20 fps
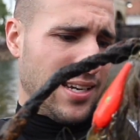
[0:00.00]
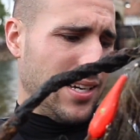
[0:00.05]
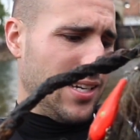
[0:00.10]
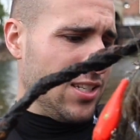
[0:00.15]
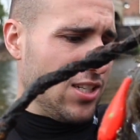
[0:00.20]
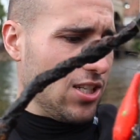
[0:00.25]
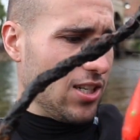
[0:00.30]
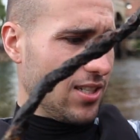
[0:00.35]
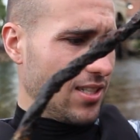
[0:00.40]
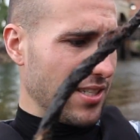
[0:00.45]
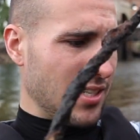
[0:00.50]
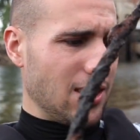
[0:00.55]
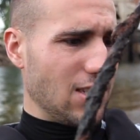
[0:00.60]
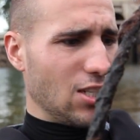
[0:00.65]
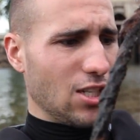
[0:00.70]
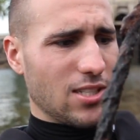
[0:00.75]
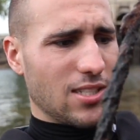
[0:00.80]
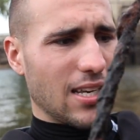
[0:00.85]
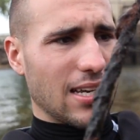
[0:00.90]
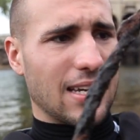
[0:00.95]
it's just it's
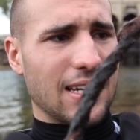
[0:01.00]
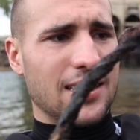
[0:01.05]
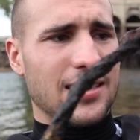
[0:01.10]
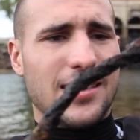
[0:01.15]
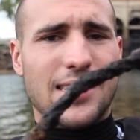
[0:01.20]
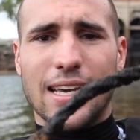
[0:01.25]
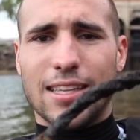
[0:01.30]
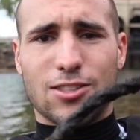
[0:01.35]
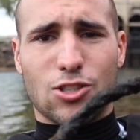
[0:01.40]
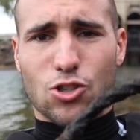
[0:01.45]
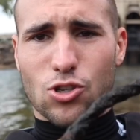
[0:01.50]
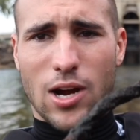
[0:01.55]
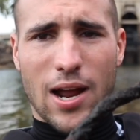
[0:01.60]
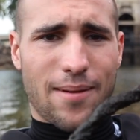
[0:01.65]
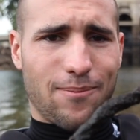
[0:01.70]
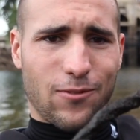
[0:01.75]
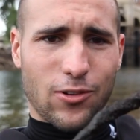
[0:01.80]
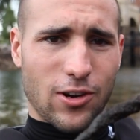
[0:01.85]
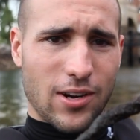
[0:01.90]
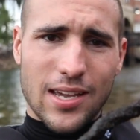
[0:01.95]
just like a death
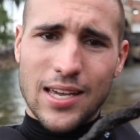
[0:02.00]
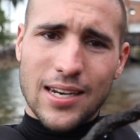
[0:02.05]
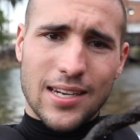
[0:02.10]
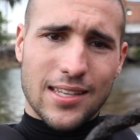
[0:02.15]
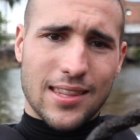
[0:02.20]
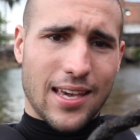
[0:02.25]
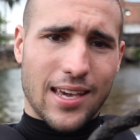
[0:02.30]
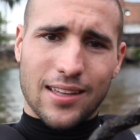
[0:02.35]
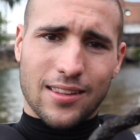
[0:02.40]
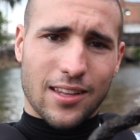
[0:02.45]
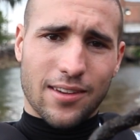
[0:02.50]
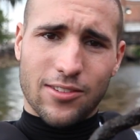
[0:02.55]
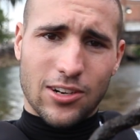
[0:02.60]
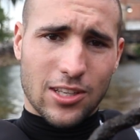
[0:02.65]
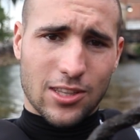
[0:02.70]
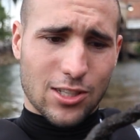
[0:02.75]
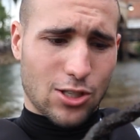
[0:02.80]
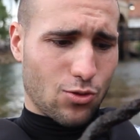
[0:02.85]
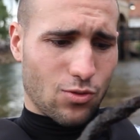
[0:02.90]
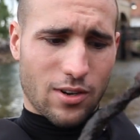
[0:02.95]
trap for anything living
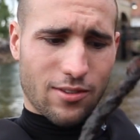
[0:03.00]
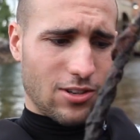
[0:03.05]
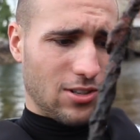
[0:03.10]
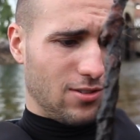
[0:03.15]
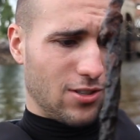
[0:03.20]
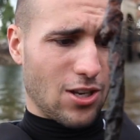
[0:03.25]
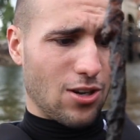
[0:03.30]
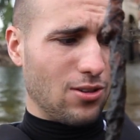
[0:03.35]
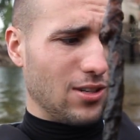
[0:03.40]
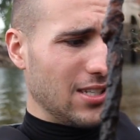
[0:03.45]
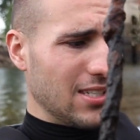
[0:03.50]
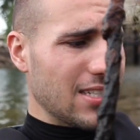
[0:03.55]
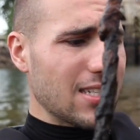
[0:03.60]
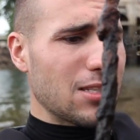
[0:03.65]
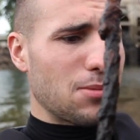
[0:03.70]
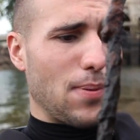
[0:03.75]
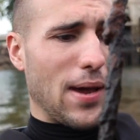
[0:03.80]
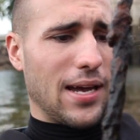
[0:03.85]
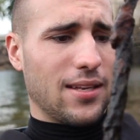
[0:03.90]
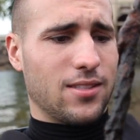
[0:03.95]
in this river. So this
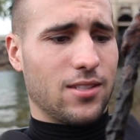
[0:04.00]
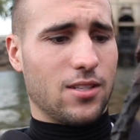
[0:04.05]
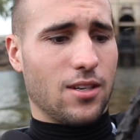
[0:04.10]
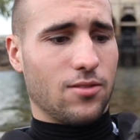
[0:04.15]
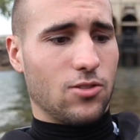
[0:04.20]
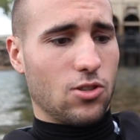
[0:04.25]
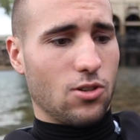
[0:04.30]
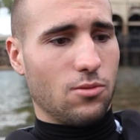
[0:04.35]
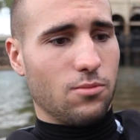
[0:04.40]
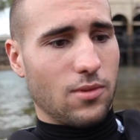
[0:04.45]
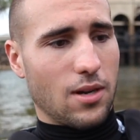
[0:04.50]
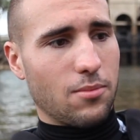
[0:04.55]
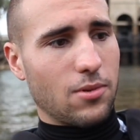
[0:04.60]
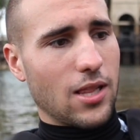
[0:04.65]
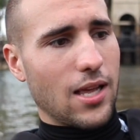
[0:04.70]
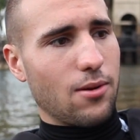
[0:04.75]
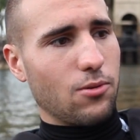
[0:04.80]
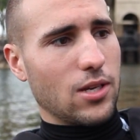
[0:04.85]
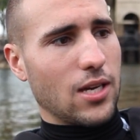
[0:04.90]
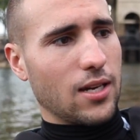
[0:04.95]
is bad stuff. So I'm
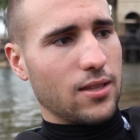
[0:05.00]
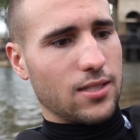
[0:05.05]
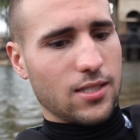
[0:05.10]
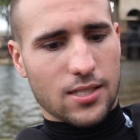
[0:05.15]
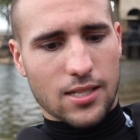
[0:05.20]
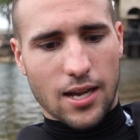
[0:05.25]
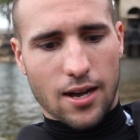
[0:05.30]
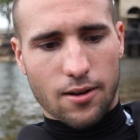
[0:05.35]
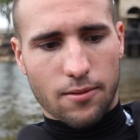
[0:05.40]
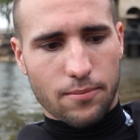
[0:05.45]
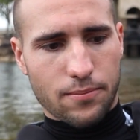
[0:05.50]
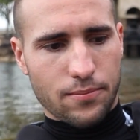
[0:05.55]
glad we got this out.